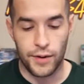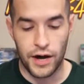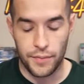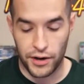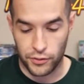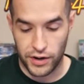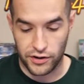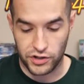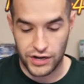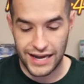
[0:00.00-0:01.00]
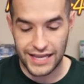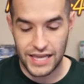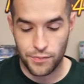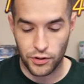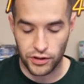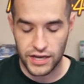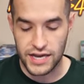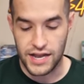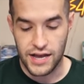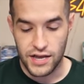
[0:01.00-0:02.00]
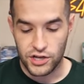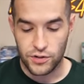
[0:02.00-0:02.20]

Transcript: Come on, Metal Raiders. You got to keep your lead.